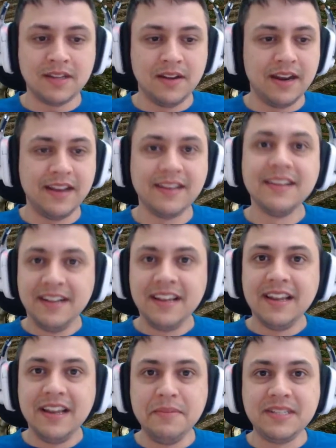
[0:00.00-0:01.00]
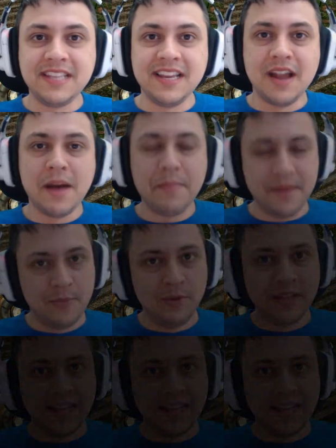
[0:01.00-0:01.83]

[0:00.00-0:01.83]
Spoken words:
All right, let me set it up and we'll get